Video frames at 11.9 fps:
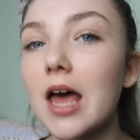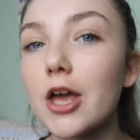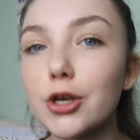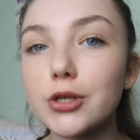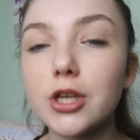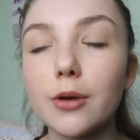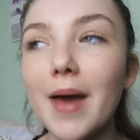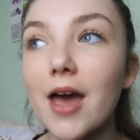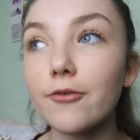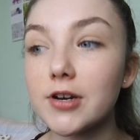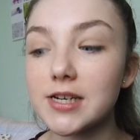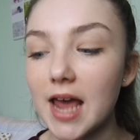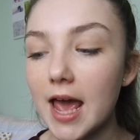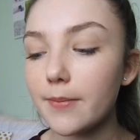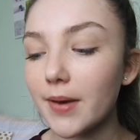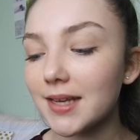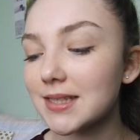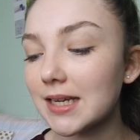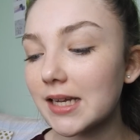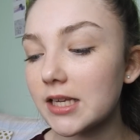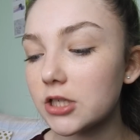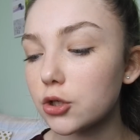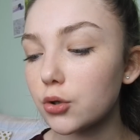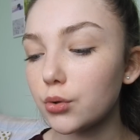I use them every day basically
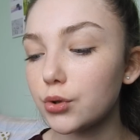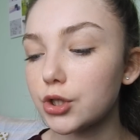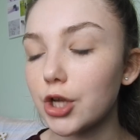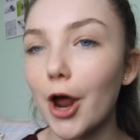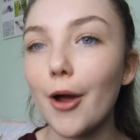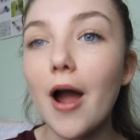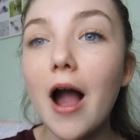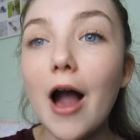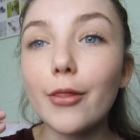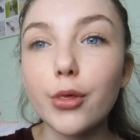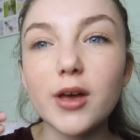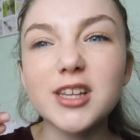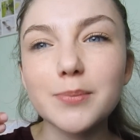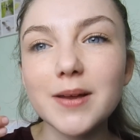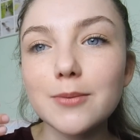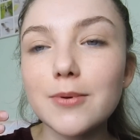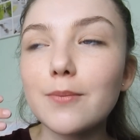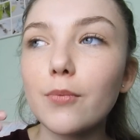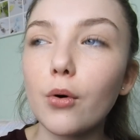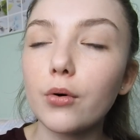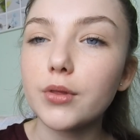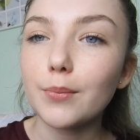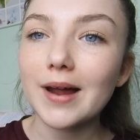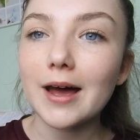at school, so thought I'd spend a bit more
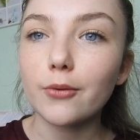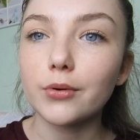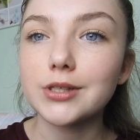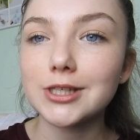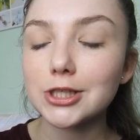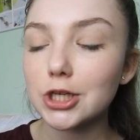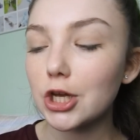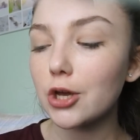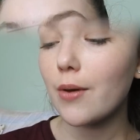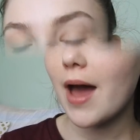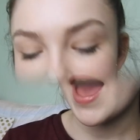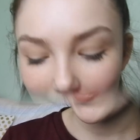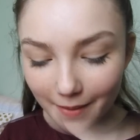on the black ones too.